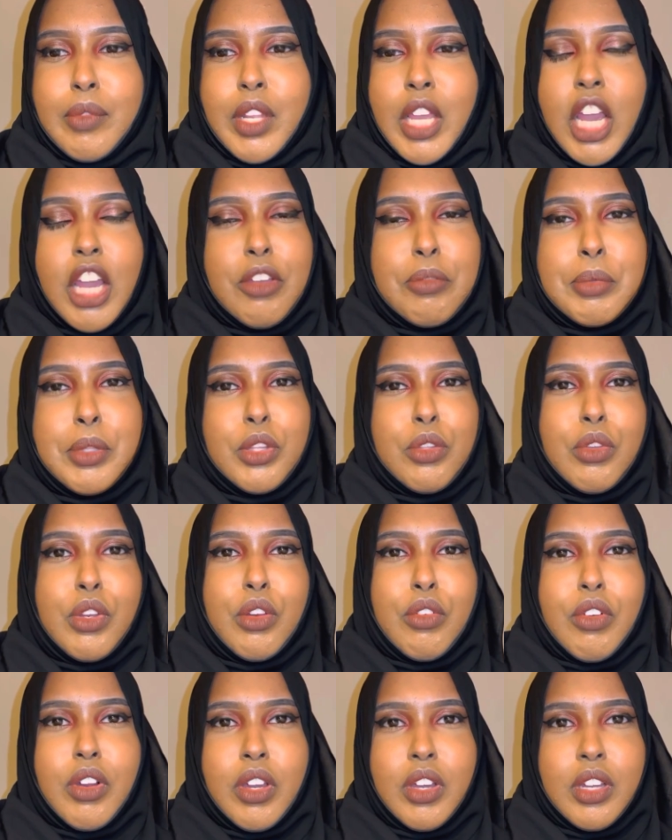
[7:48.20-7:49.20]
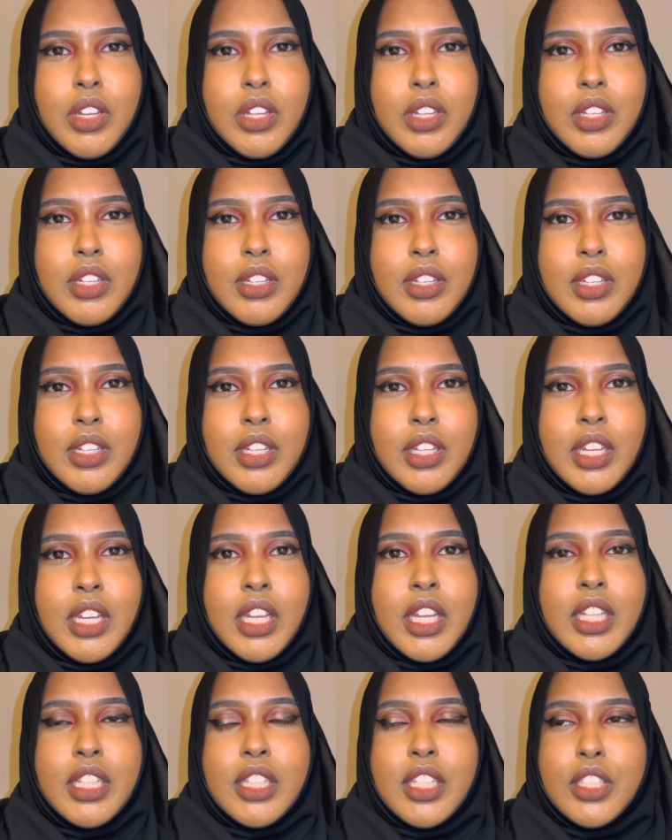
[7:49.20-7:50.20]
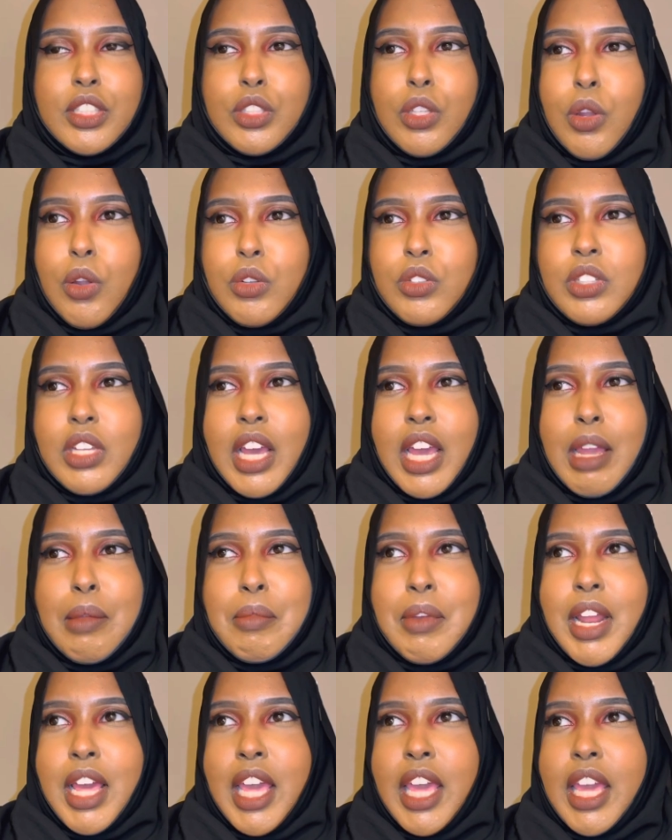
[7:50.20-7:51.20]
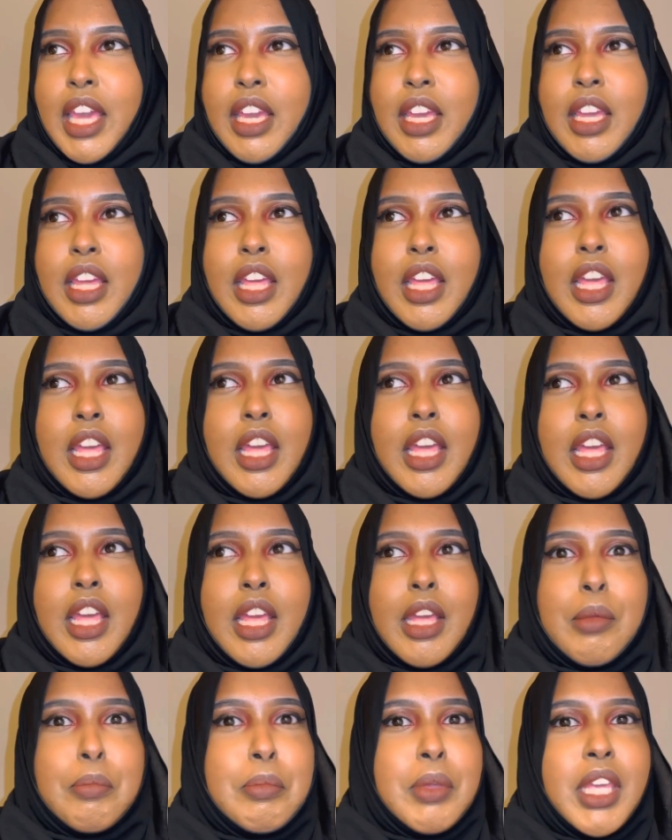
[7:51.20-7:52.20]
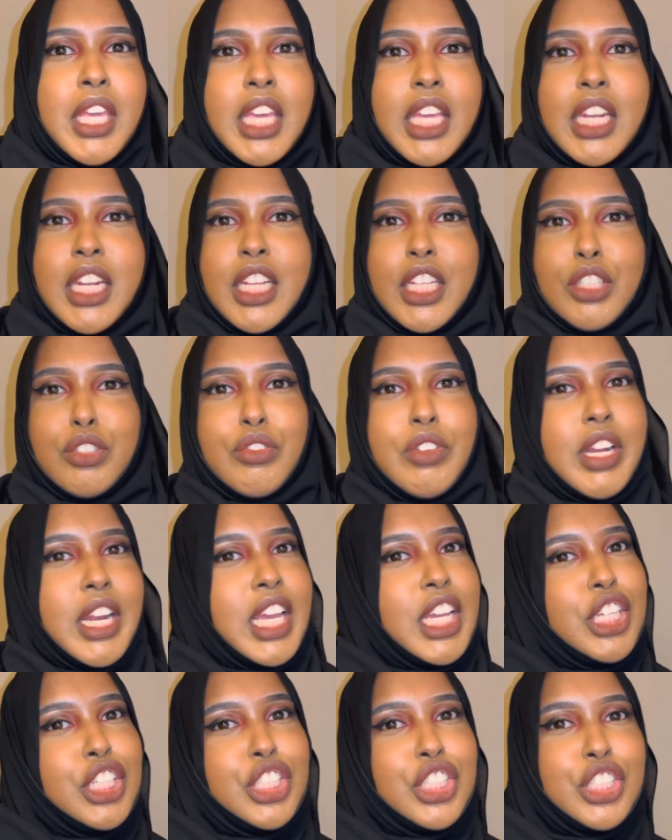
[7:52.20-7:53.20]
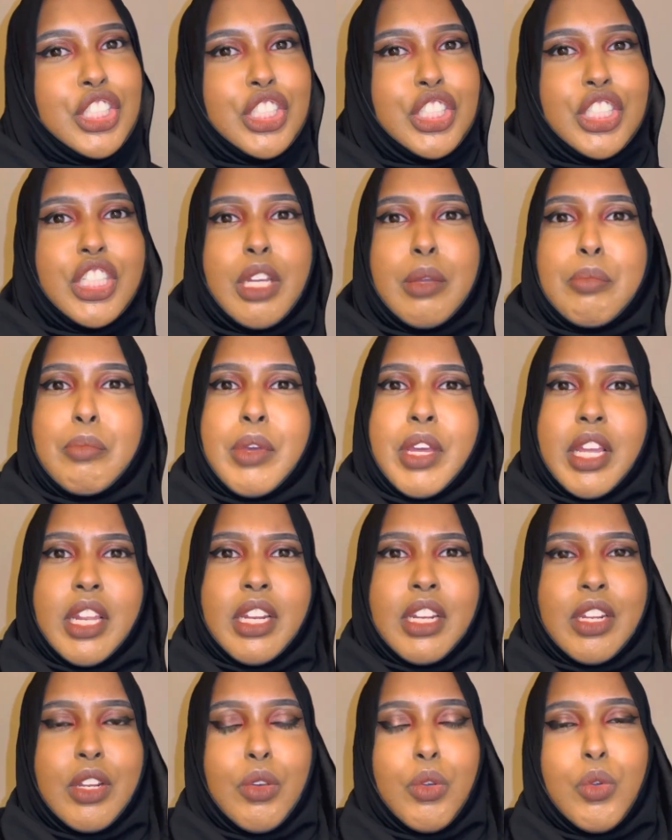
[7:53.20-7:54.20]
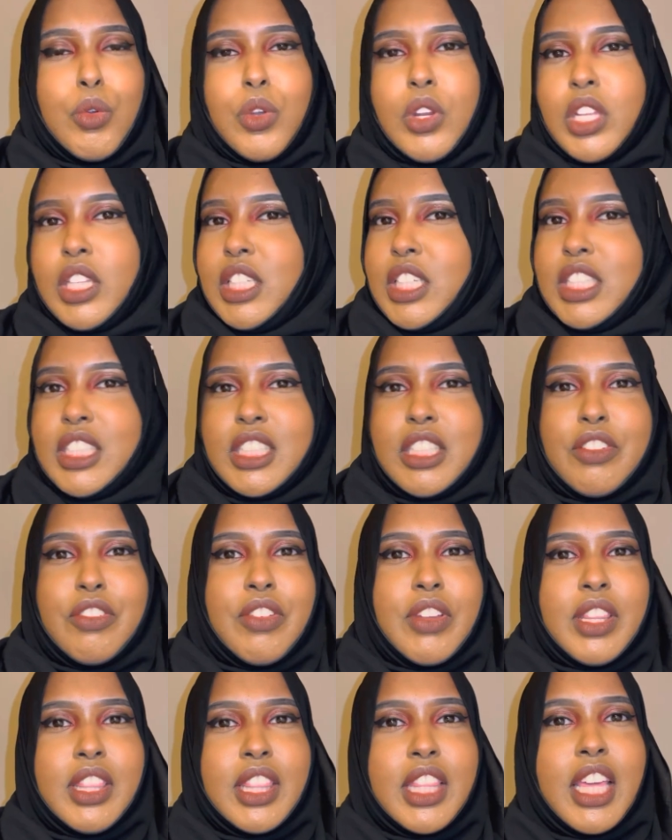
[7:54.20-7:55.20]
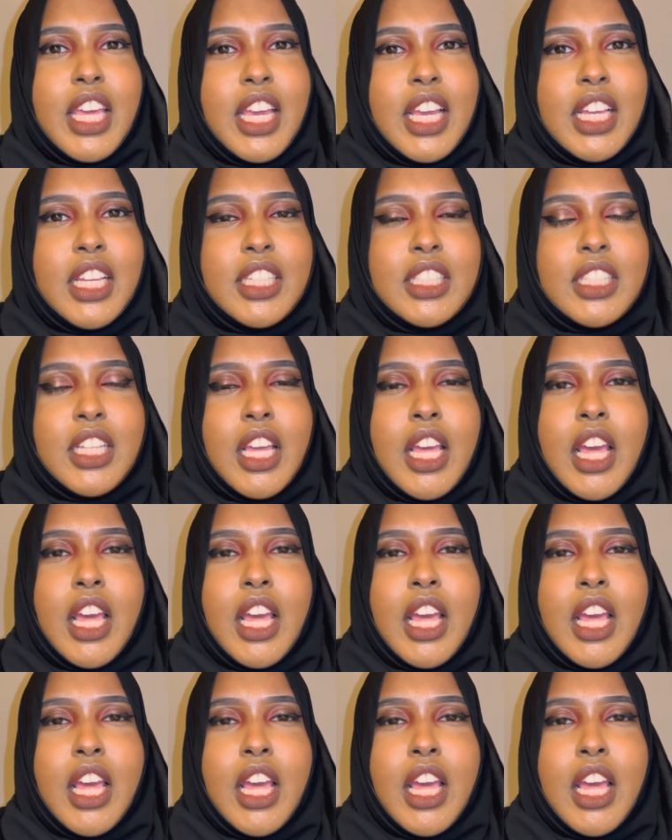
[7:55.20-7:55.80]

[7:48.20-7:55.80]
I've been doing it wrong. This whole time, like, being in this relationship and all of these different things,